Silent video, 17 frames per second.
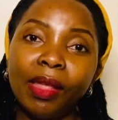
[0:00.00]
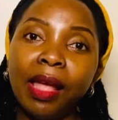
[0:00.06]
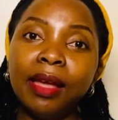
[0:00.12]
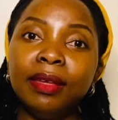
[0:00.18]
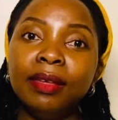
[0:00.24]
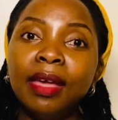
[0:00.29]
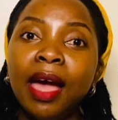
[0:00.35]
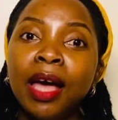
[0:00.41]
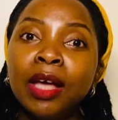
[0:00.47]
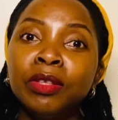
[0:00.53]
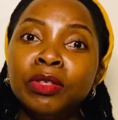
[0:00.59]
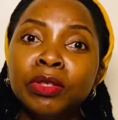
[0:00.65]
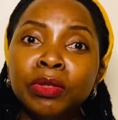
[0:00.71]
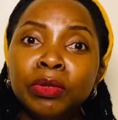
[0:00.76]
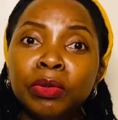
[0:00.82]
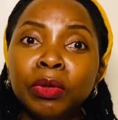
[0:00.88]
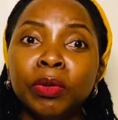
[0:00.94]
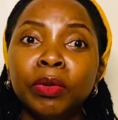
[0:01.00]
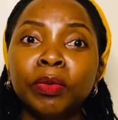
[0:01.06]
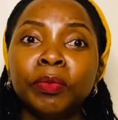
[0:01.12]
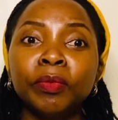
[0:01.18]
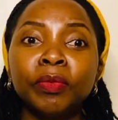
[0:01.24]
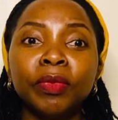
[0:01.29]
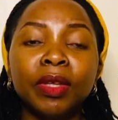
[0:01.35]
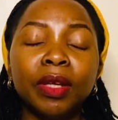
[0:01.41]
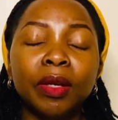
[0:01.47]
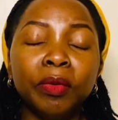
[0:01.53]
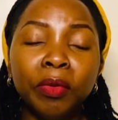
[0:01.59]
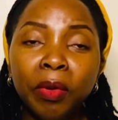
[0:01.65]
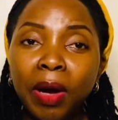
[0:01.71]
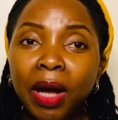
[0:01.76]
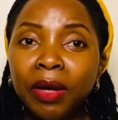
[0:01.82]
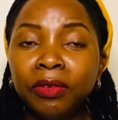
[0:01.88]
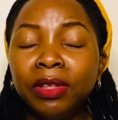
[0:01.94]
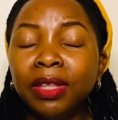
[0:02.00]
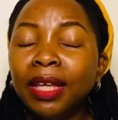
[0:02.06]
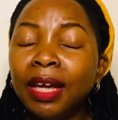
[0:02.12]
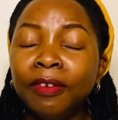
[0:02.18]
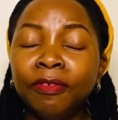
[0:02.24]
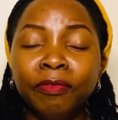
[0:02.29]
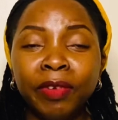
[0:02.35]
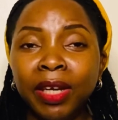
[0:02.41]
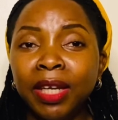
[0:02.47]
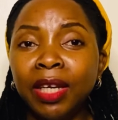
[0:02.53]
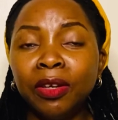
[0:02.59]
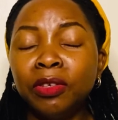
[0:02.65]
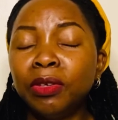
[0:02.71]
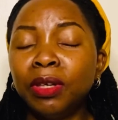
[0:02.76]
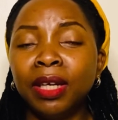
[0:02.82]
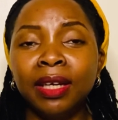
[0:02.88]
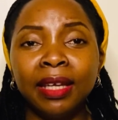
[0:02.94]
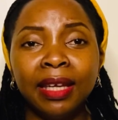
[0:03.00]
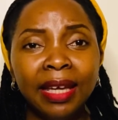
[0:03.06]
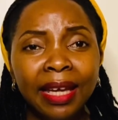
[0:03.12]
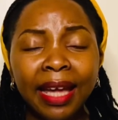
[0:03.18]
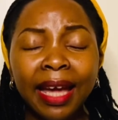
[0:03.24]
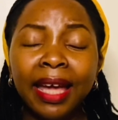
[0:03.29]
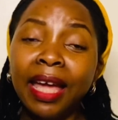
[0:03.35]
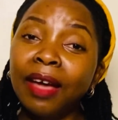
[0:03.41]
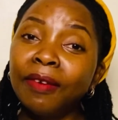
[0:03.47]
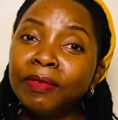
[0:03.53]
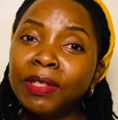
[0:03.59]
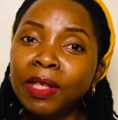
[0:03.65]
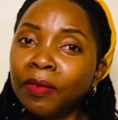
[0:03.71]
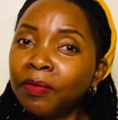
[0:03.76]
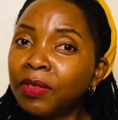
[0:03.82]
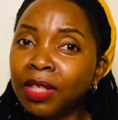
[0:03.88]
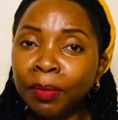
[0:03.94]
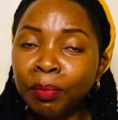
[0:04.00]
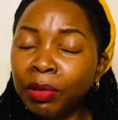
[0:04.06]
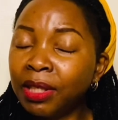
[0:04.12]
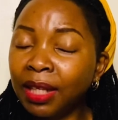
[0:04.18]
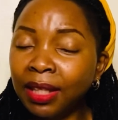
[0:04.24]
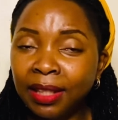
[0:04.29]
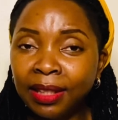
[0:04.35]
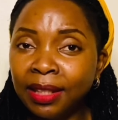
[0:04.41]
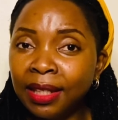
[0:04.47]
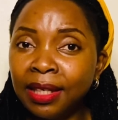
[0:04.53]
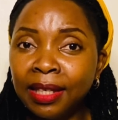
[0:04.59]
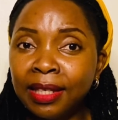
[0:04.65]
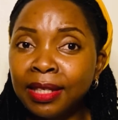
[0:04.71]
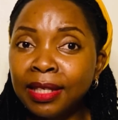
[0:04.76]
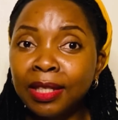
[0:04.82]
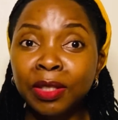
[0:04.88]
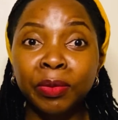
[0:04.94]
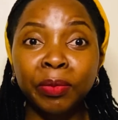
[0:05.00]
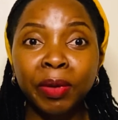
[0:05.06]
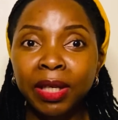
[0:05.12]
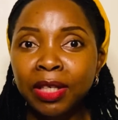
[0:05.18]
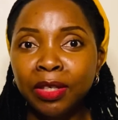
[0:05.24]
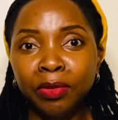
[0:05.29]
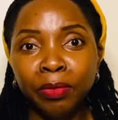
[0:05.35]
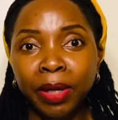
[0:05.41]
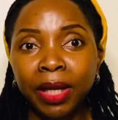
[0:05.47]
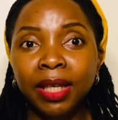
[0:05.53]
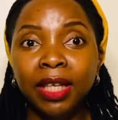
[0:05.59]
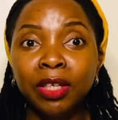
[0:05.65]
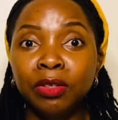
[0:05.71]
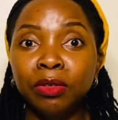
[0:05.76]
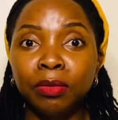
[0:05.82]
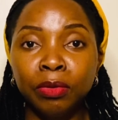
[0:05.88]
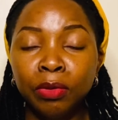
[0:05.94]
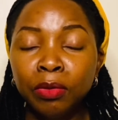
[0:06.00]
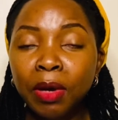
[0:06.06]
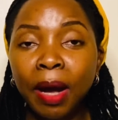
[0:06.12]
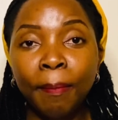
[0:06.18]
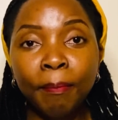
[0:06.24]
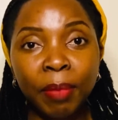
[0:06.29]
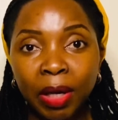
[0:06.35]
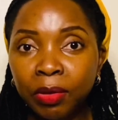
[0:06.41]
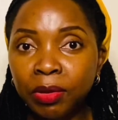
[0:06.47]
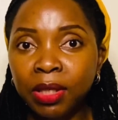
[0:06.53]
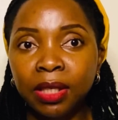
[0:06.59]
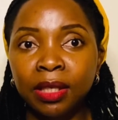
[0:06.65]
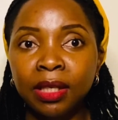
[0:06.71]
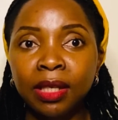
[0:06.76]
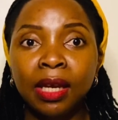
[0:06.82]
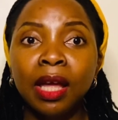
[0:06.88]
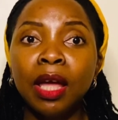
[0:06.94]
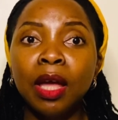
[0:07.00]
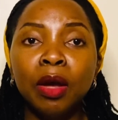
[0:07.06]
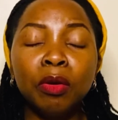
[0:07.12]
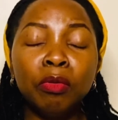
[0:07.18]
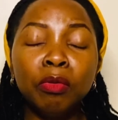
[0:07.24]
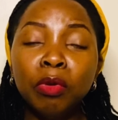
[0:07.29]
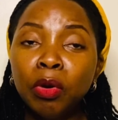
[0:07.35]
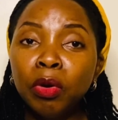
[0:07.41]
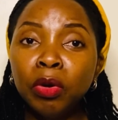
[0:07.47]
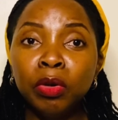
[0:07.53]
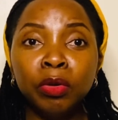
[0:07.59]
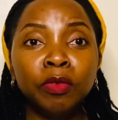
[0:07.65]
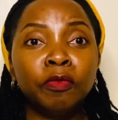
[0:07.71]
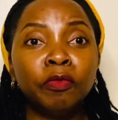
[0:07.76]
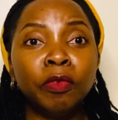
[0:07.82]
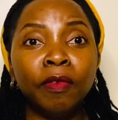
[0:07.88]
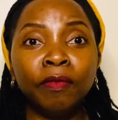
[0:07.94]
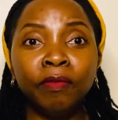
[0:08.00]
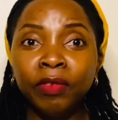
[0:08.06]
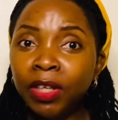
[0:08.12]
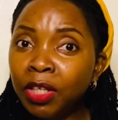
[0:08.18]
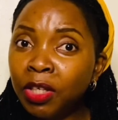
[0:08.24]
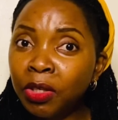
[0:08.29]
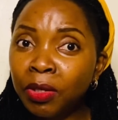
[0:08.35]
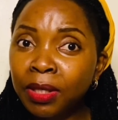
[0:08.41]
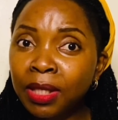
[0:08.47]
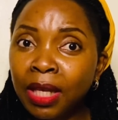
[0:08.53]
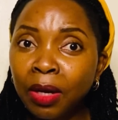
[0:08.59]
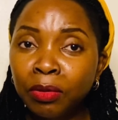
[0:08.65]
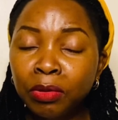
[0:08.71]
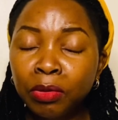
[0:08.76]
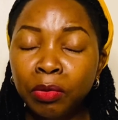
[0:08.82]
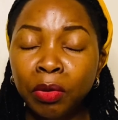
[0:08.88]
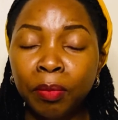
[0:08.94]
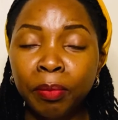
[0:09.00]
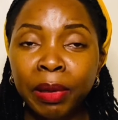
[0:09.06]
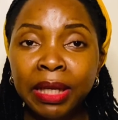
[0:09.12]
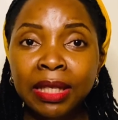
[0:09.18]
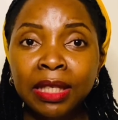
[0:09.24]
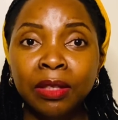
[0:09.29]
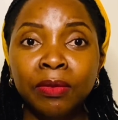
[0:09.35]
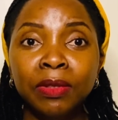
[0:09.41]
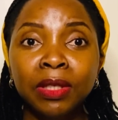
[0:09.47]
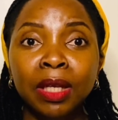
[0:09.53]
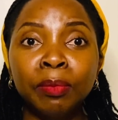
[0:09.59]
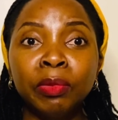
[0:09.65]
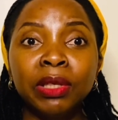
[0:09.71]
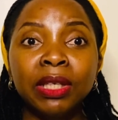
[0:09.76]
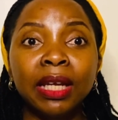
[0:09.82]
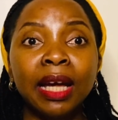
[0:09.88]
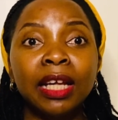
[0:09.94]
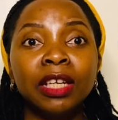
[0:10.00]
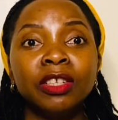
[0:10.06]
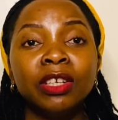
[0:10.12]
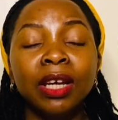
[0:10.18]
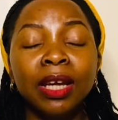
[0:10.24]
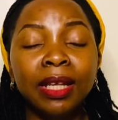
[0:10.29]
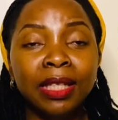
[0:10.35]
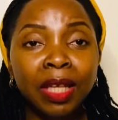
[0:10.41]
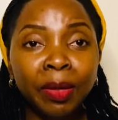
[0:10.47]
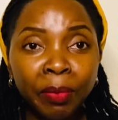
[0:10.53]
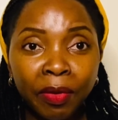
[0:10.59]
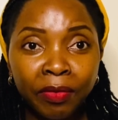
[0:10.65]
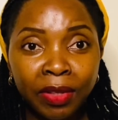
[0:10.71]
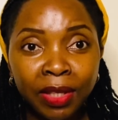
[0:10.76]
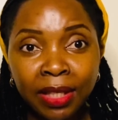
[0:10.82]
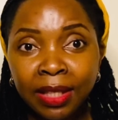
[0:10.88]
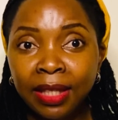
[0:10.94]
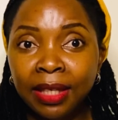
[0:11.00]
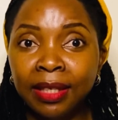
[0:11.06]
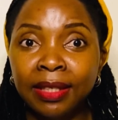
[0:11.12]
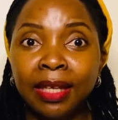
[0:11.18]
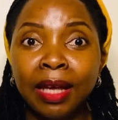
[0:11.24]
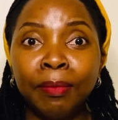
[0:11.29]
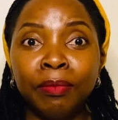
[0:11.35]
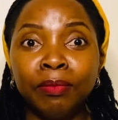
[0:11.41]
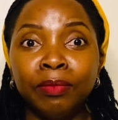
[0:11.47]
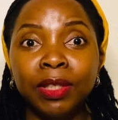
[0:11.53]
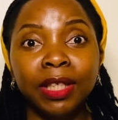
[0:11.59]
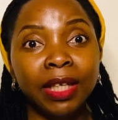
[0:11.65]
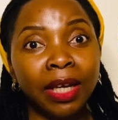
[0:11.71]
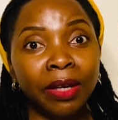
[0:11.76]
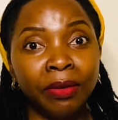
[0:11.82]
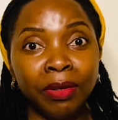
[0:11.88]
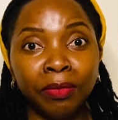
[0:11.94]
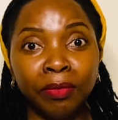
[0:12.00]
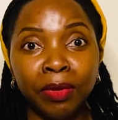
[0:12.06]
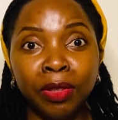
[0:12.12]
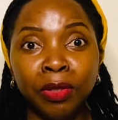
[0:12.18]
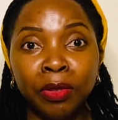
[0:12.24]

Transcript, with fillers: Yeah, so go out there find out you're like eh, i have self-sabotage tendencies what do i need to do about it go look for videos how to combat self-sabotage some of these things i'm sharing with